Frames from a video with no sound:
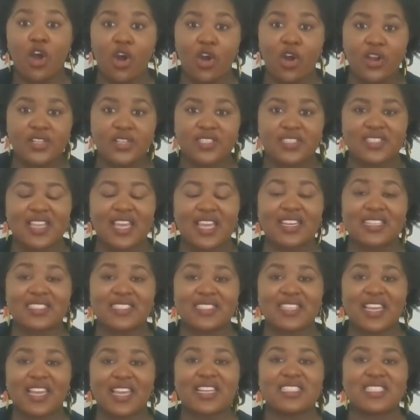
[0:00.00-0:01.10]
arts and the
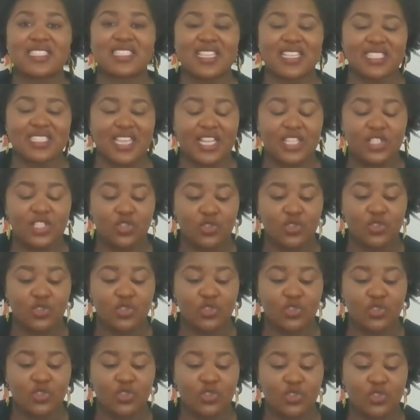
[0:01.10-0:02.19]
sciences into
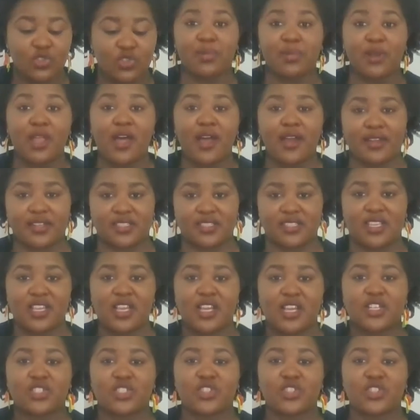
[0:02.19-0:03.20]
different blocks.